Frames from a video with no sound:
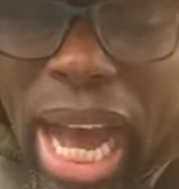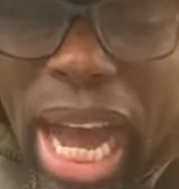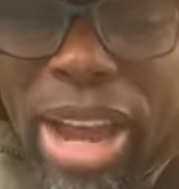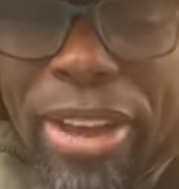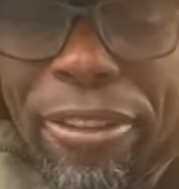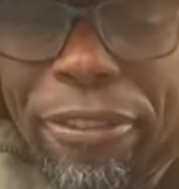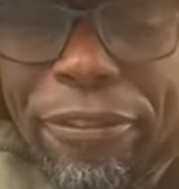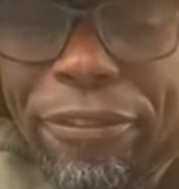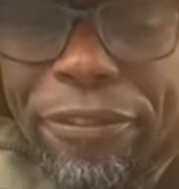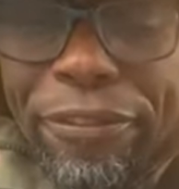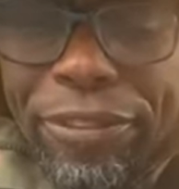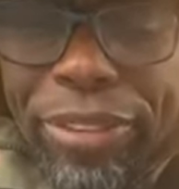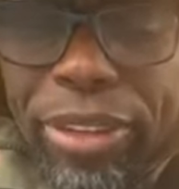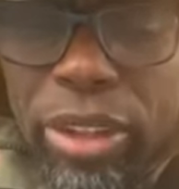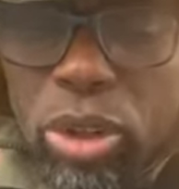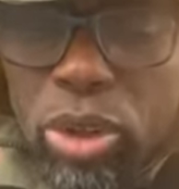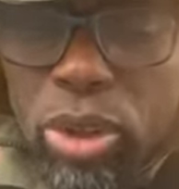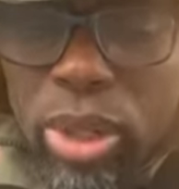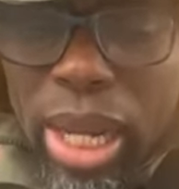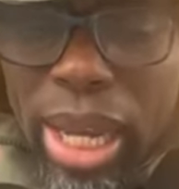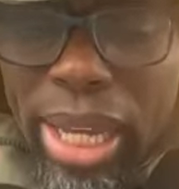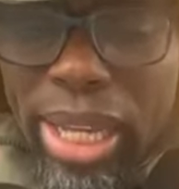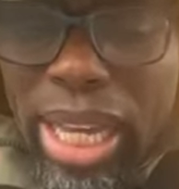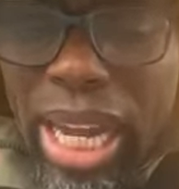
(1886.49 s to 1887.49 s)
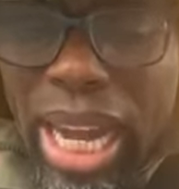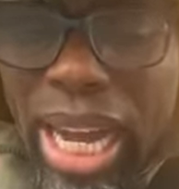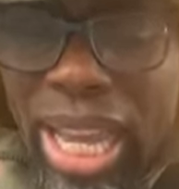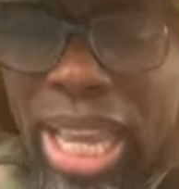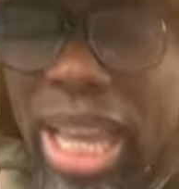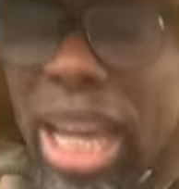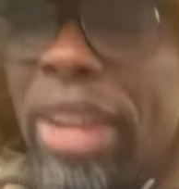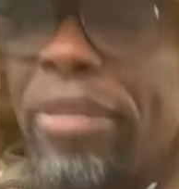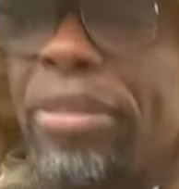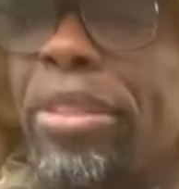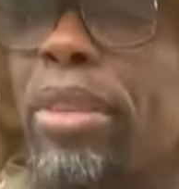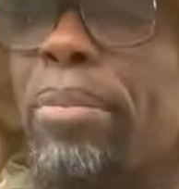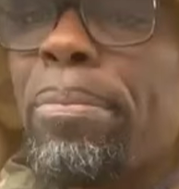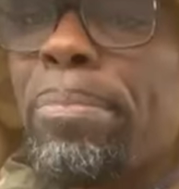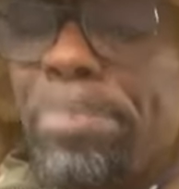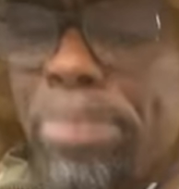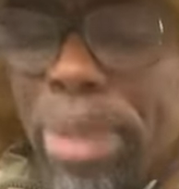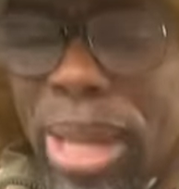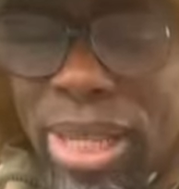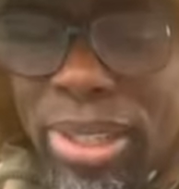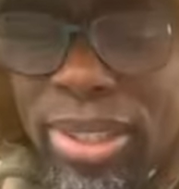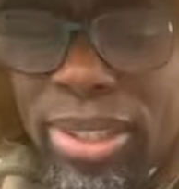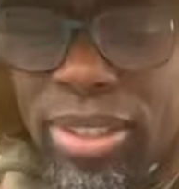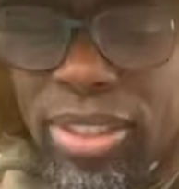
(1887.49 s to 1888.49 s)
I feel like I have the
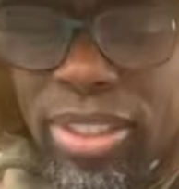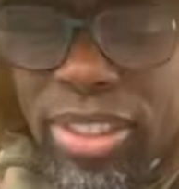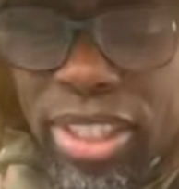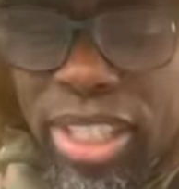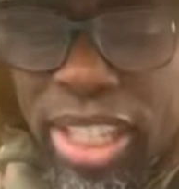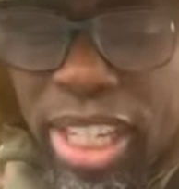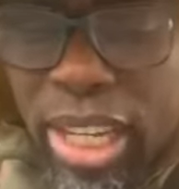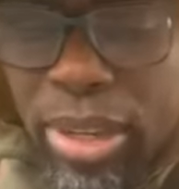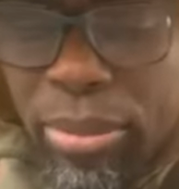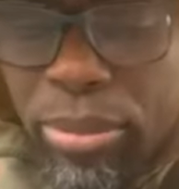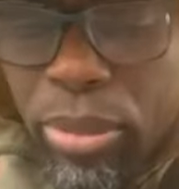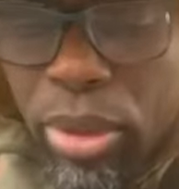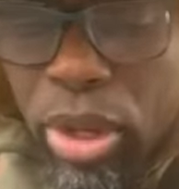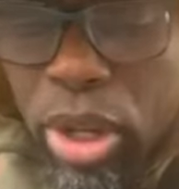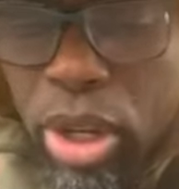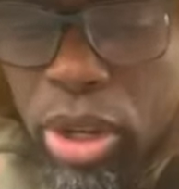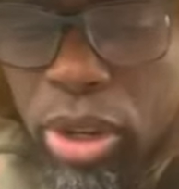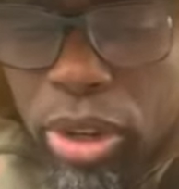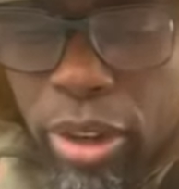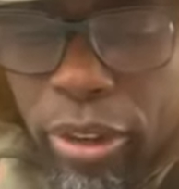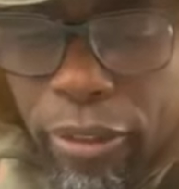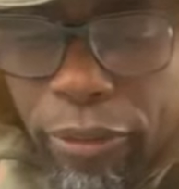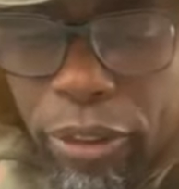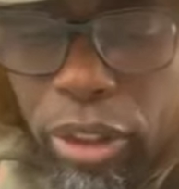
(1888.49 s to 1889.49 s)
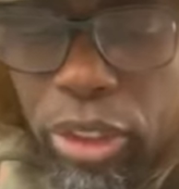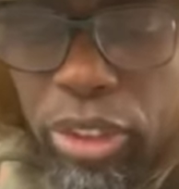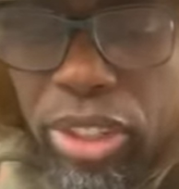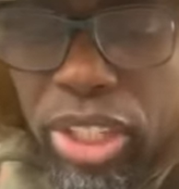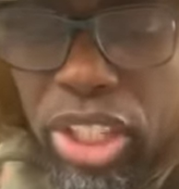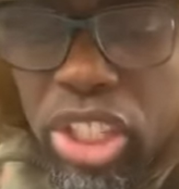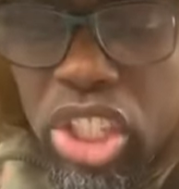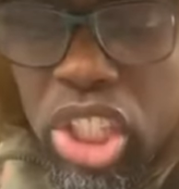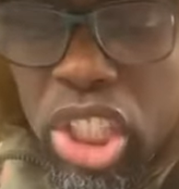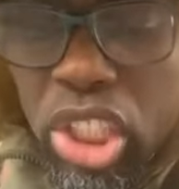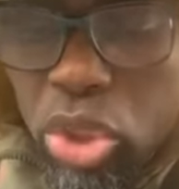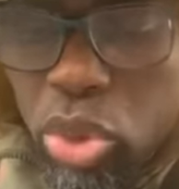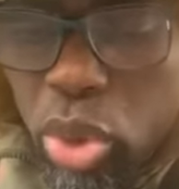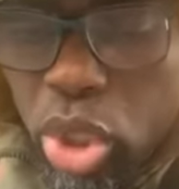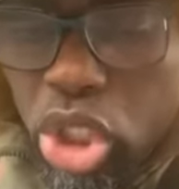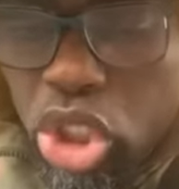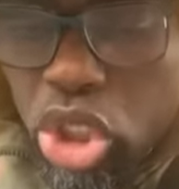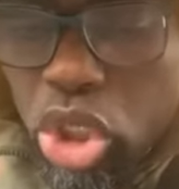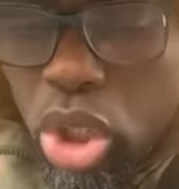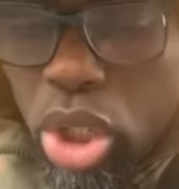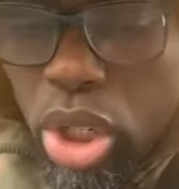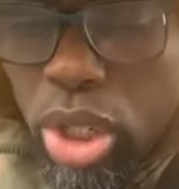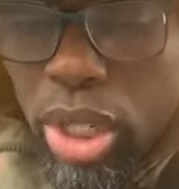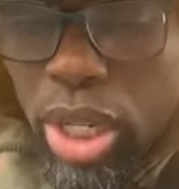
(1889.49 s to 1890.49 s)
best team for this
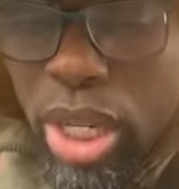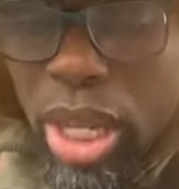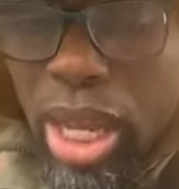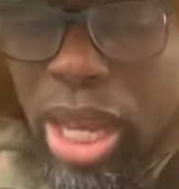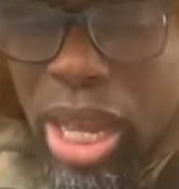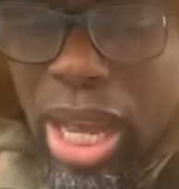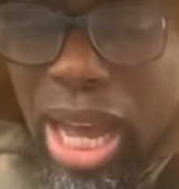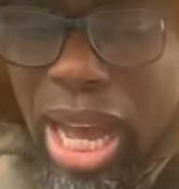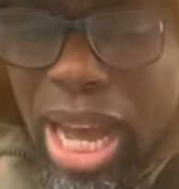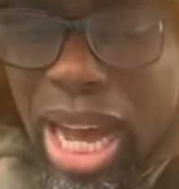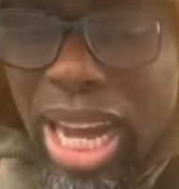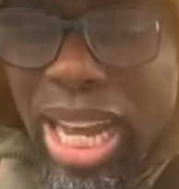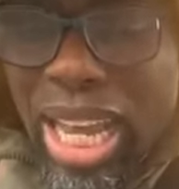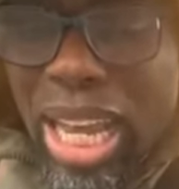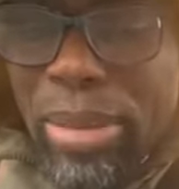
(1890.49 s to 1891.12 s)
situation.